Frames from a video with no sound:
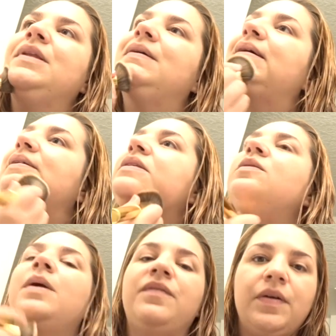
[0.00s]
Okay,
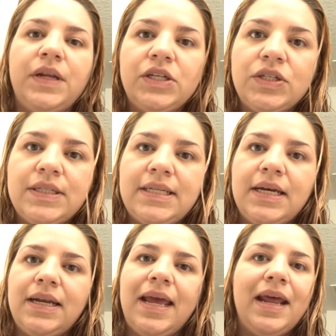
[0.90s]
so my foundation's
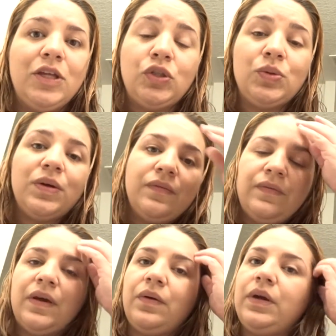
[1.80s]
done, and I do it
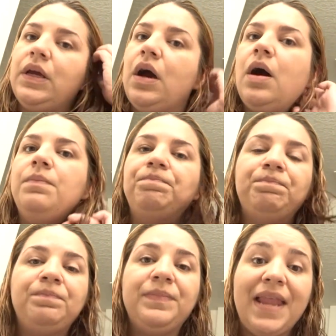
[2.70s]
very
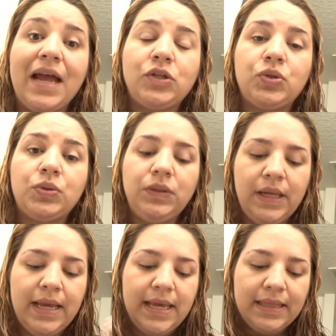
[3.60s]

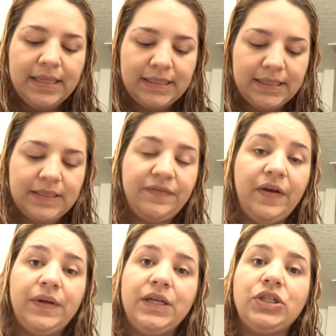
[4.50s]
natural. This is a
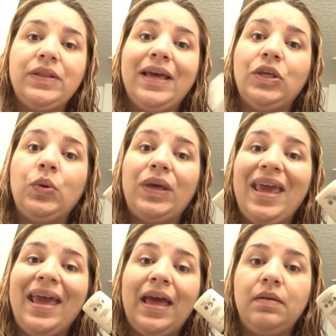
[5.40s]
foundation that you
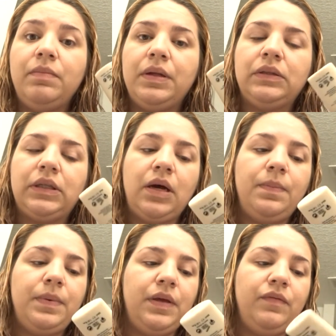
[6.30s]
can build
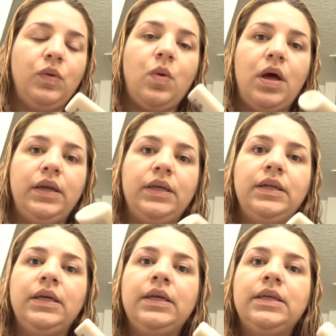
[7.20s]
up if you want
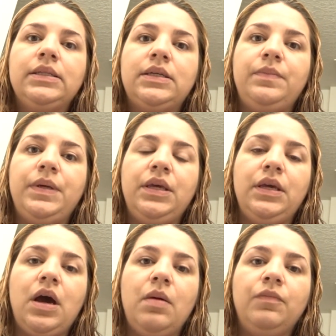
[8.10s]
it to
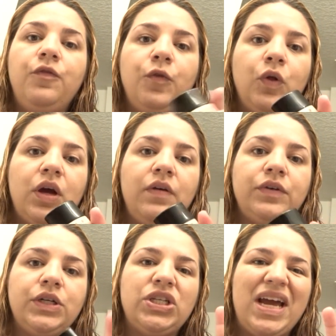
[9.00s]
be full
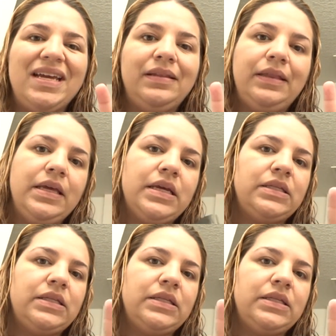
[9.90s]
coverage. I think